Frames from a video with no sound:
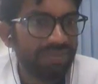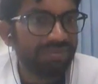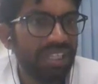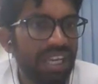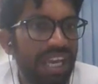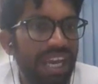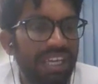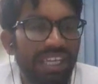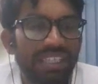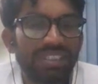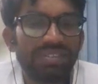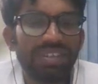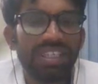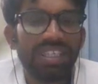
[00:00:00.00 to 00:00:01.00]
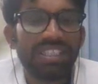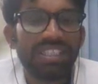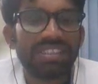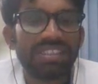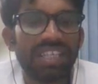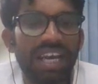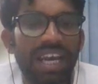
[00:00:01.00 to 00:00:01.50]
And next one, you can see
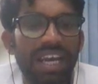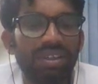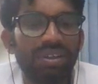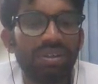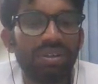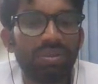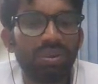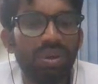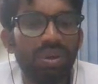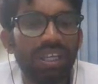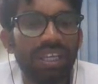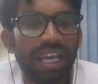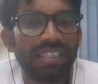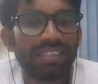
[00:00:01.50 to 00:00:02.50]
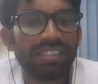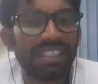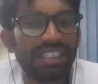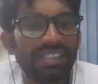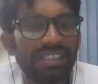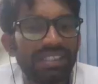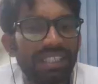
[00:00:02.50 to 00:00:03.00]
the hydrochloric acid
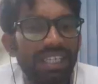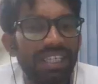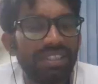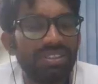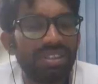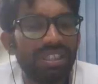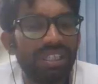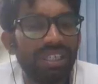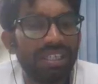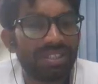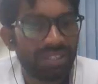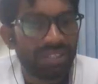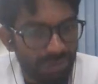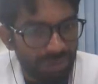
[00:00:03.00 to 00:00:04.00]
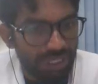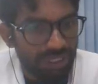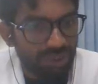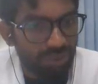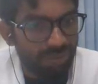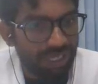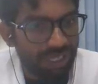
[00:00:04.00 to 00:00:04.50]
is released in a stomach to
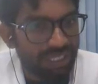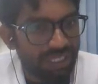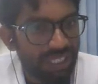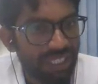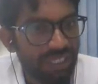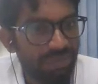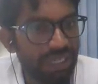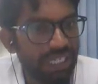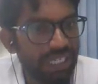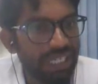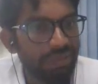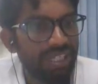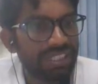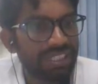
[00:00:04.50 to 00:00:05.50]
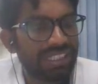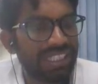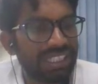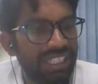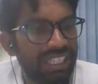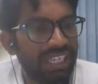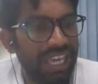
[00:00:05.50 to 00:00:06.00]
make medium acidic
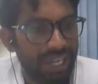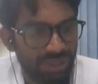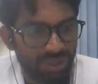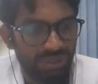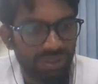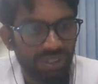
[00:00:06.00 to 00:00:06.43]
in nature.